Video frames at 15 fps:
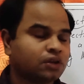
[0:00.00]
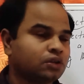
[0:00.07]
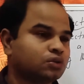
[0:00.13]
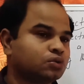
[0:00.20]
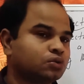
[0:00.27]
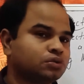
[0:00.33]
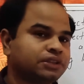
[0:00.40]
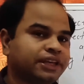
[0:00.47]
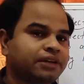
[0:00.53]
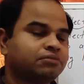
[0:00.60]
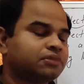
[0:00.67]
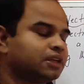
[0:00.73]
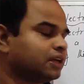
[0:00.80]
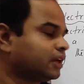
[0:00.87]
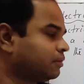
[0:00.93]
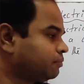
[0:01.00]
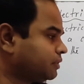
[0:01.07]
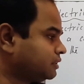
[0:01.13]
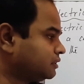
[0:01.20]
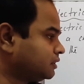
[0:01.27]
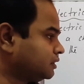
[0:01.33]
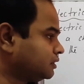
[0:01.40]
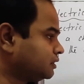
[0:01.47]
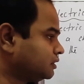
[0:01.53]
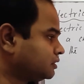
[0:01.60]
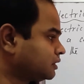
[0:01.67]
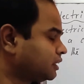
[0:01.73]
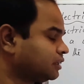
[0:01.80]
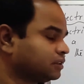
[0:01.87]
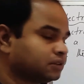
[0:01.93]
So same thing happens in this
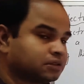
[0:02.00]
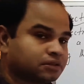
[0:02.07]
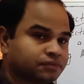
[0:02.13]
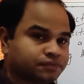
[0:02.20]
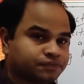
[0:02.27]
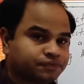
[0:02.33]
case.